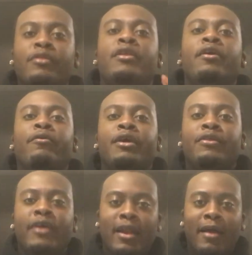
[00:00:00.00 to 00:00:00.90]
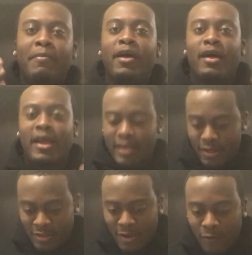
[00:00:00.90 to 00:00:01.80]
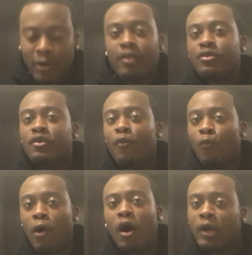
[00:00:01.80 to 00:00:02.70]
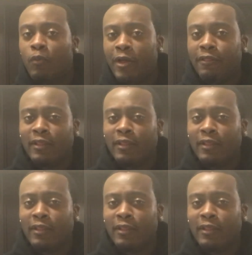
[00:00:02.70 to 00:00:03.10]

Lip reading: the theory that I guess they want us to walk with.